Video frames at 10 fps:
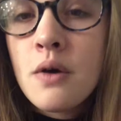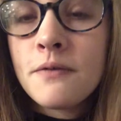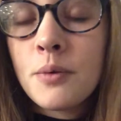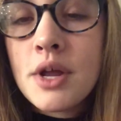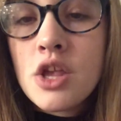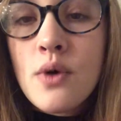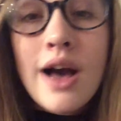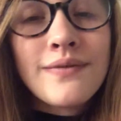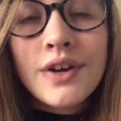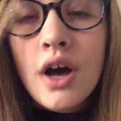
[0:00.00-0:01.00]
For when you
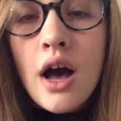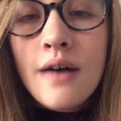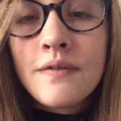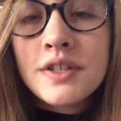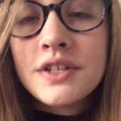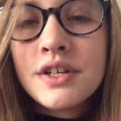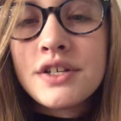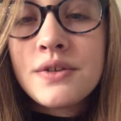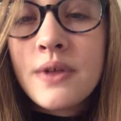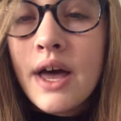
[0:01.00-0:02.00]
have a cough, it's good to
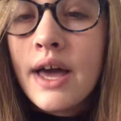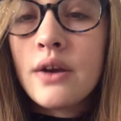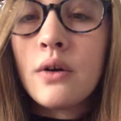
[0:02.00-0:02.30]
do that,